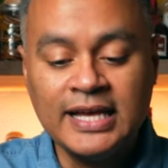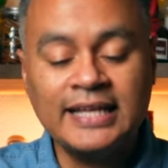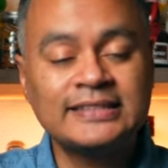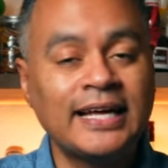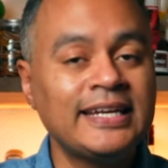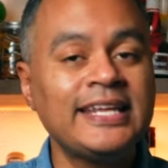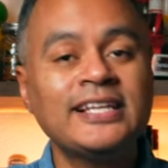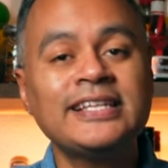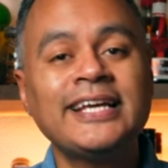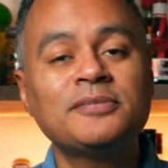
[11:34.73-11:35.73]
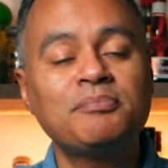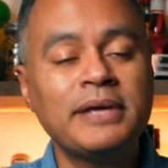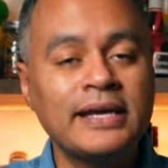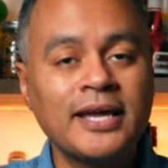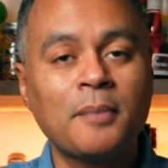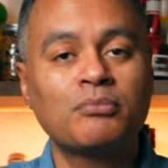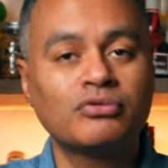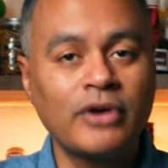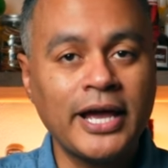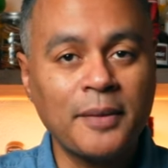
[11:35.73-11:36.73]
It's not nearly as big and
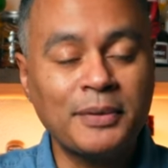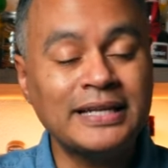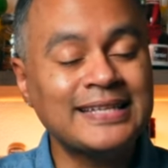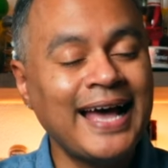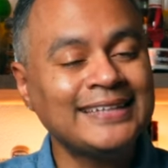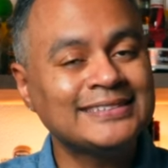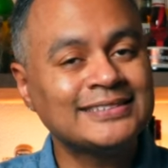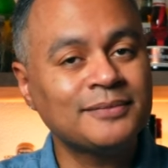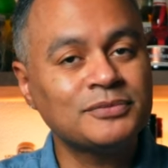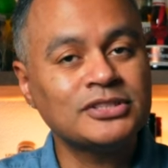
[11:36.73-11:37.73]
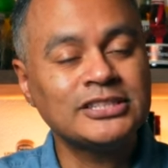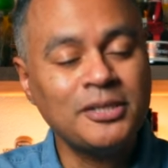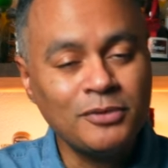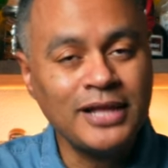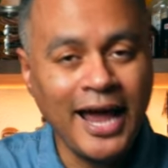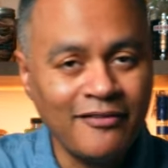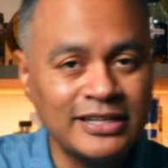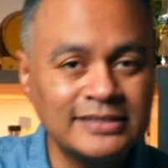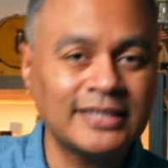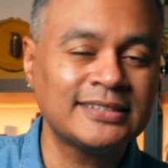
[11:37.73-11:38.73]
bright, but it has some
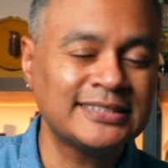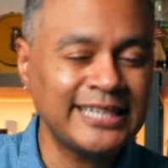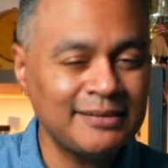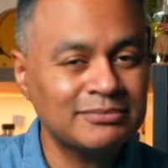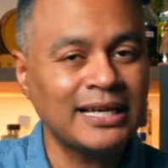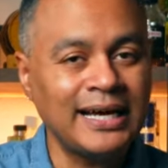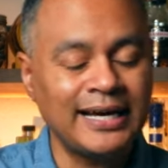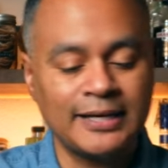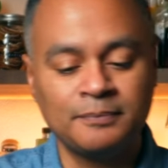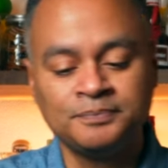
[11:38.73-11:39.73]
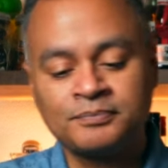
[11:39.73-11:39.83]
similarities at the same time.